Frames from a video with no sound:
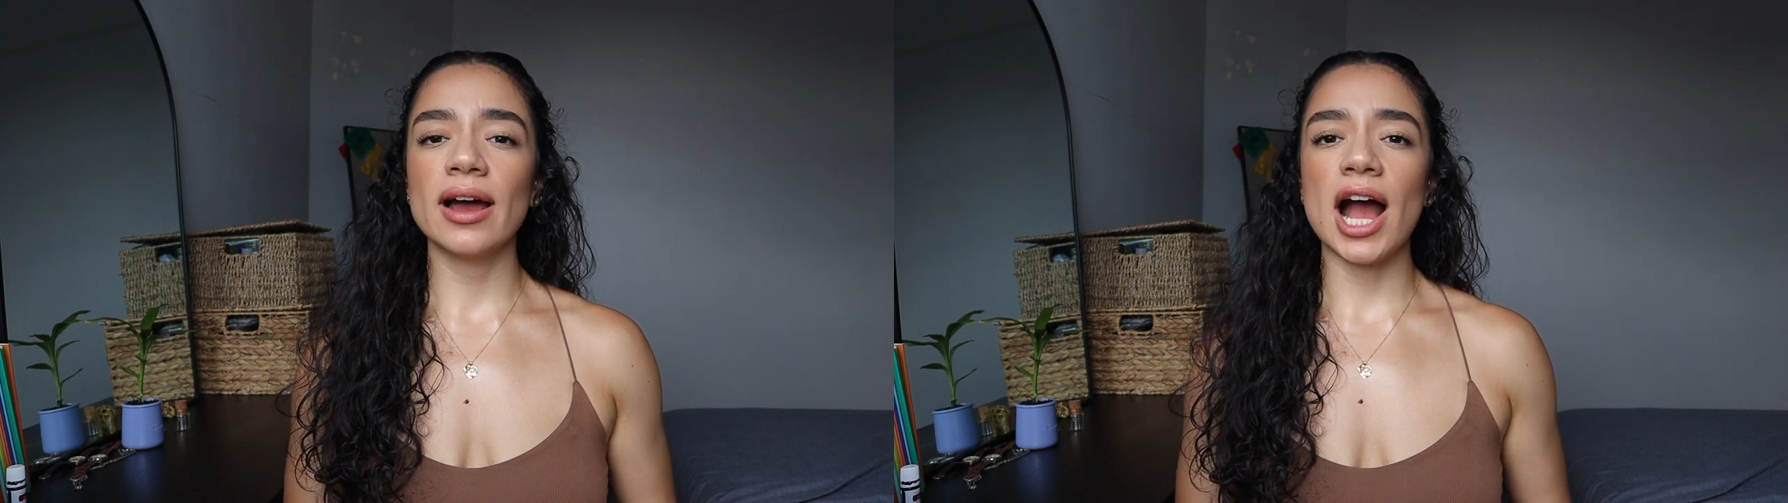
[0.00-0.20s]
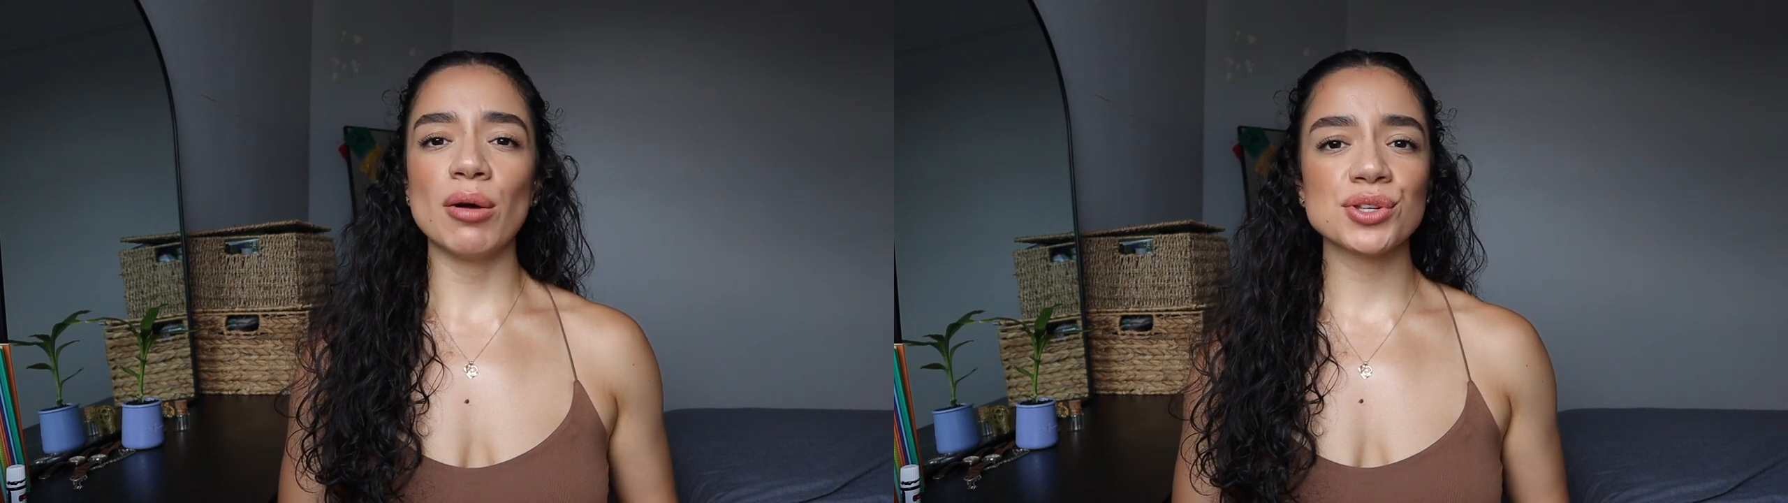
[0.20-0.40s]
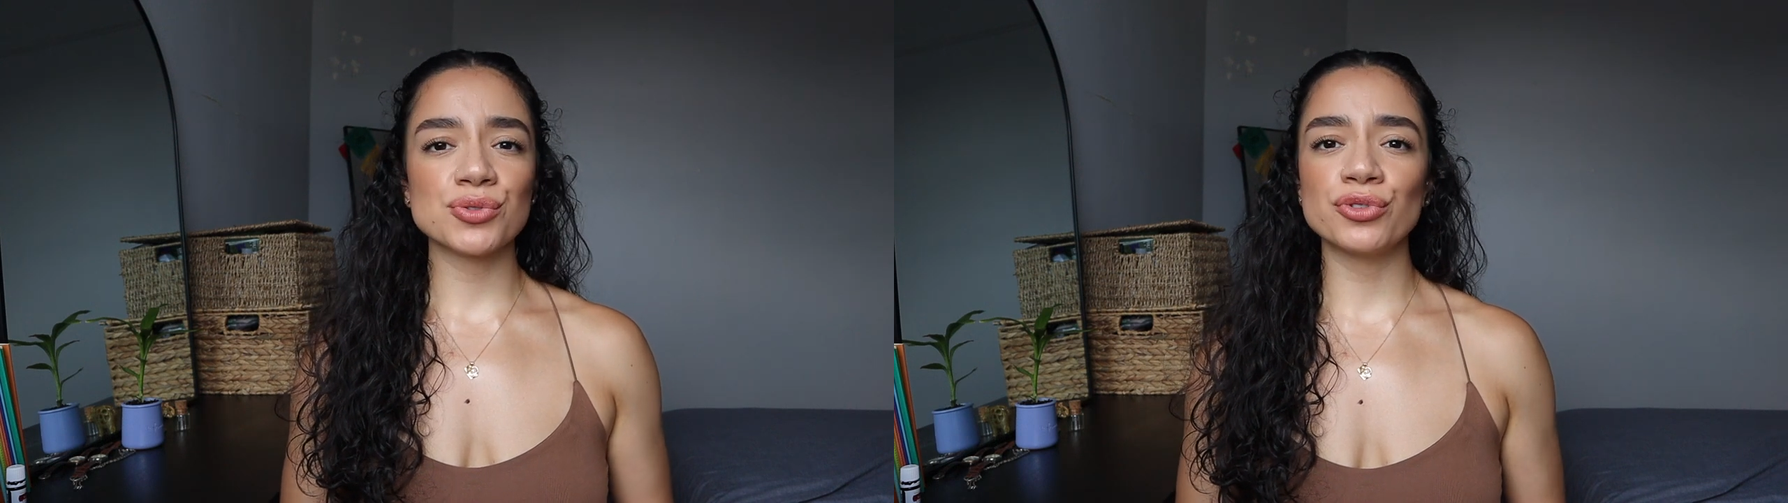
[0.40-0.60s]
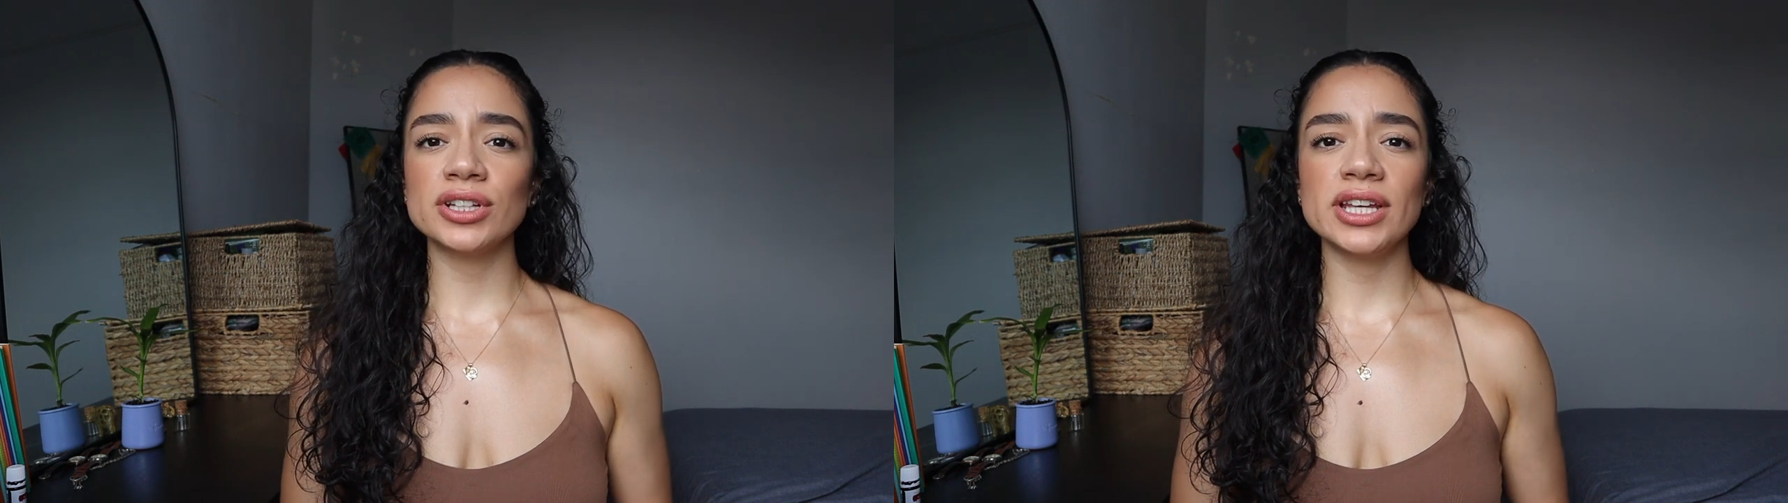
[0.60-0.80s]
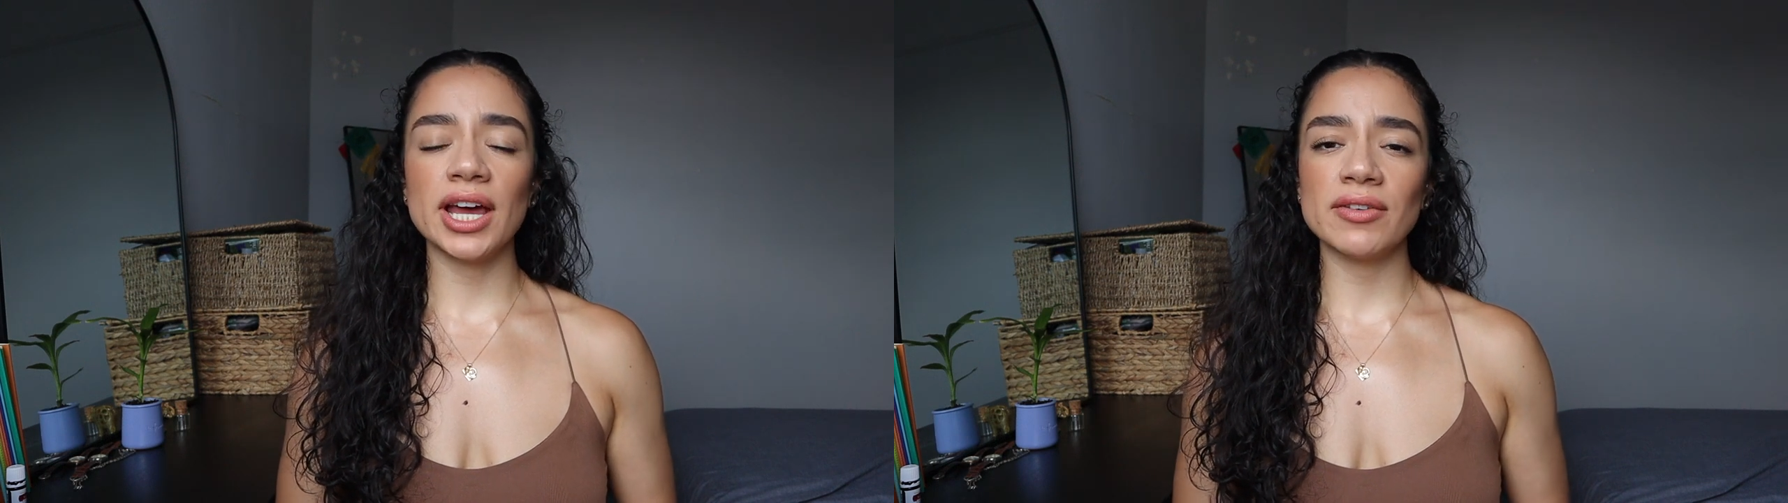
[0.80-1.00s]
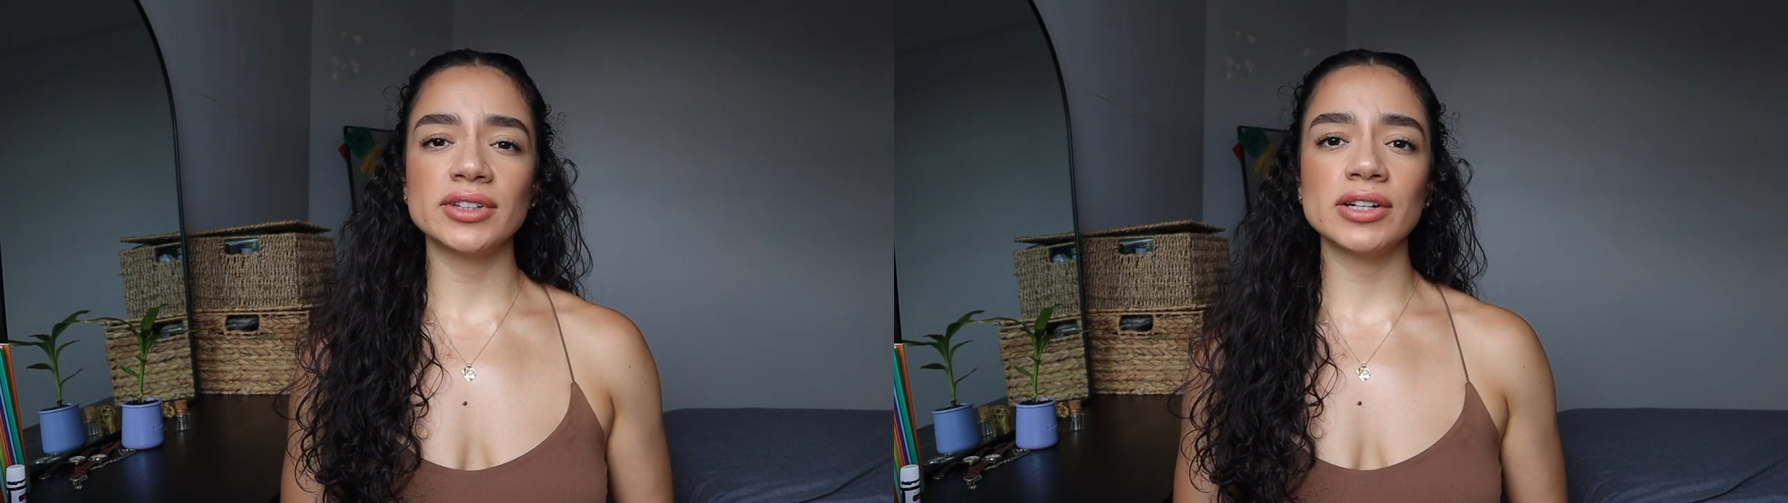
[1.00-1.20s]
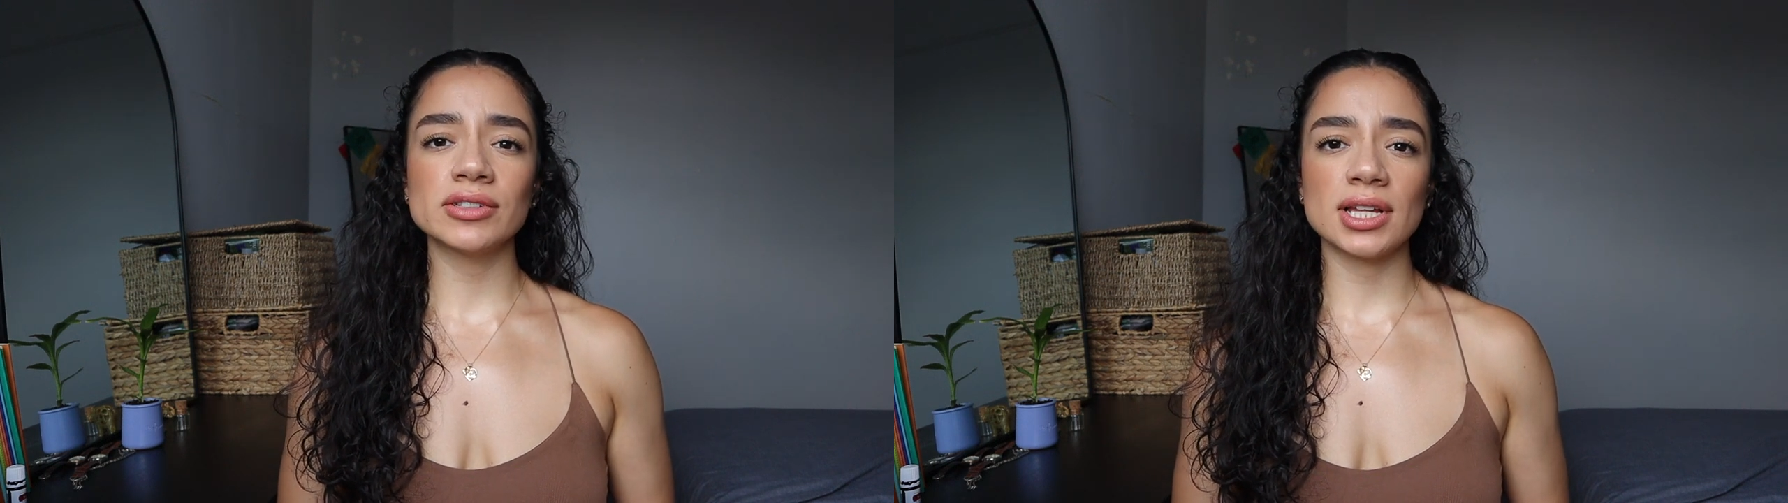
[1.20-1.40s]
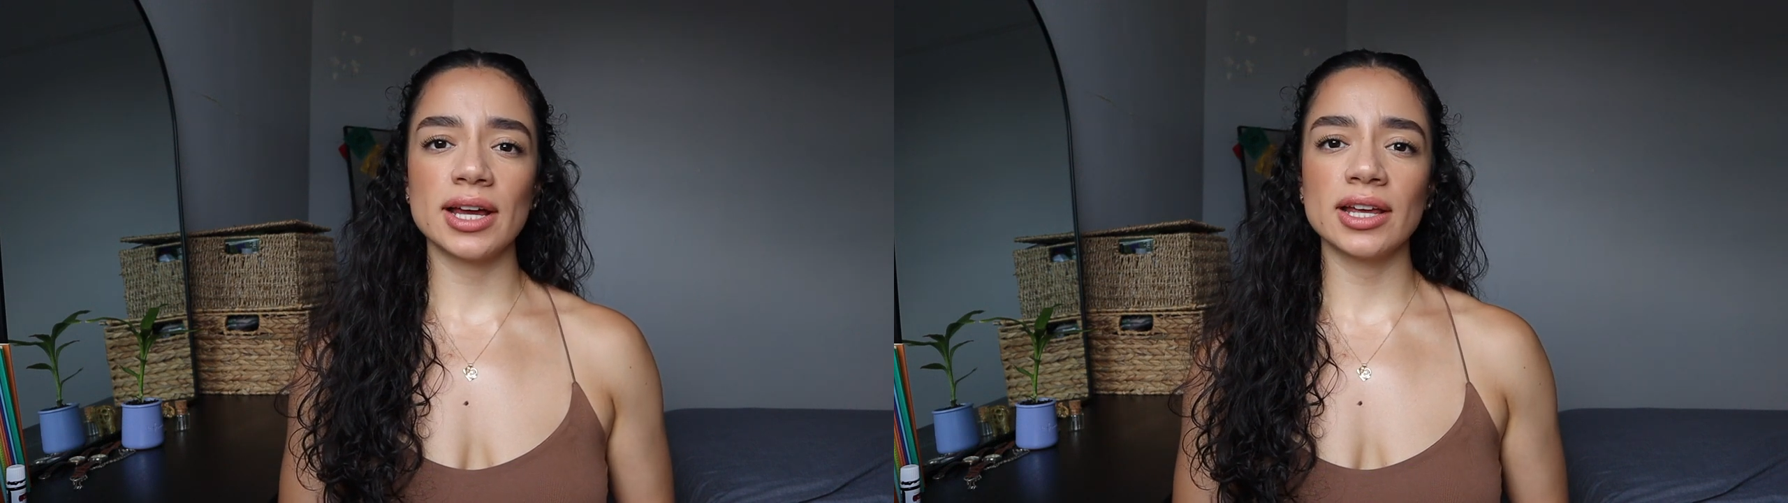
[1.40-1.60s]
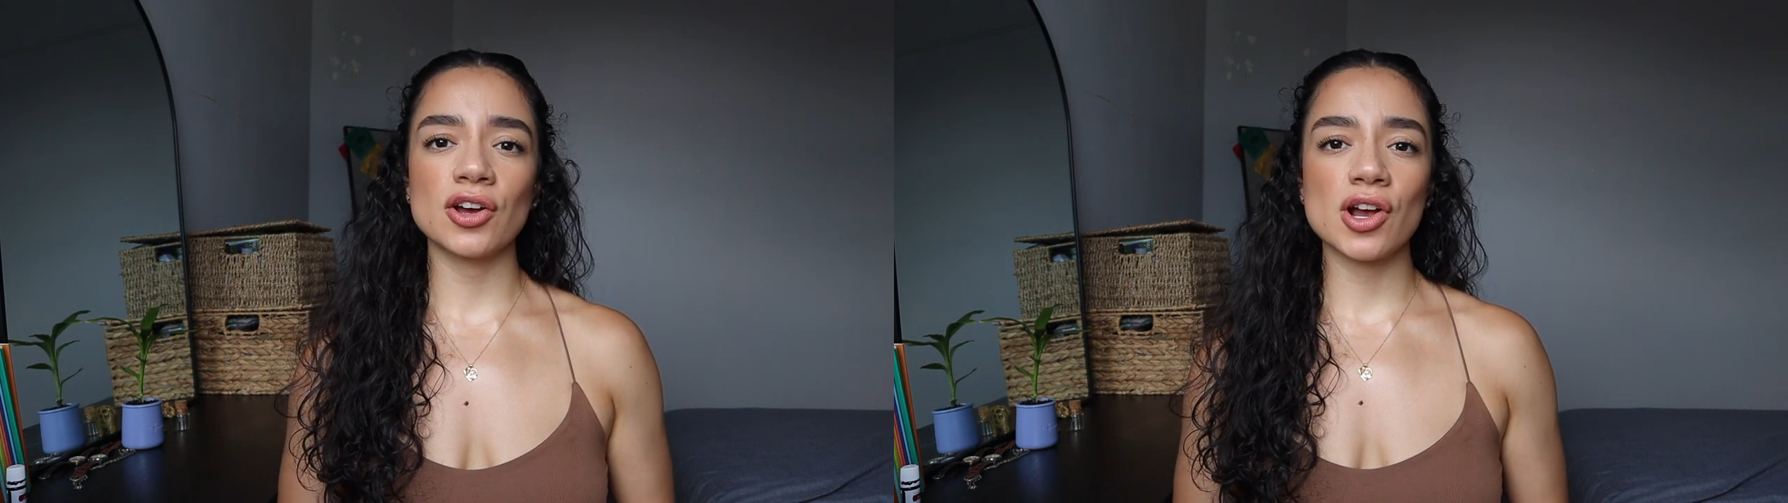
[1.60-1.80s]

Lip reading: I was really heavily relying